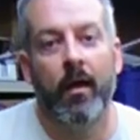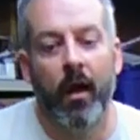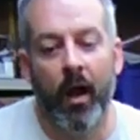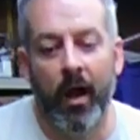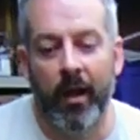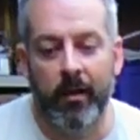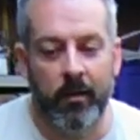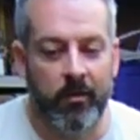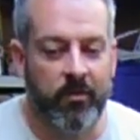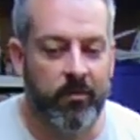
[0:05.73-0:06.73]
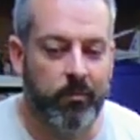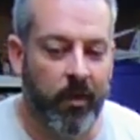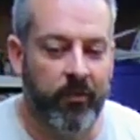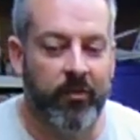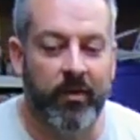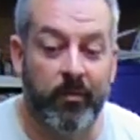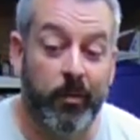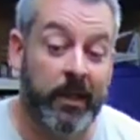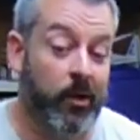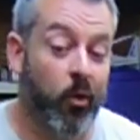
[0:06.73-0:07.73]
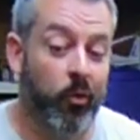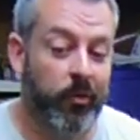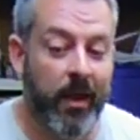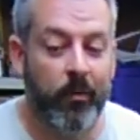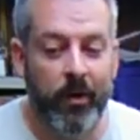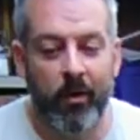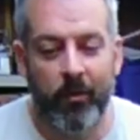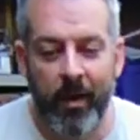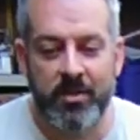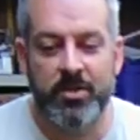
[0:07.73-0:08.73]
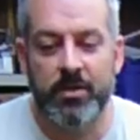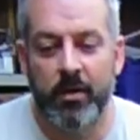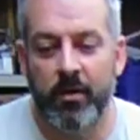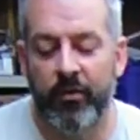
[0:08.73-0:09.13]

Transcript: It's unseasonably cold now here in Rochester,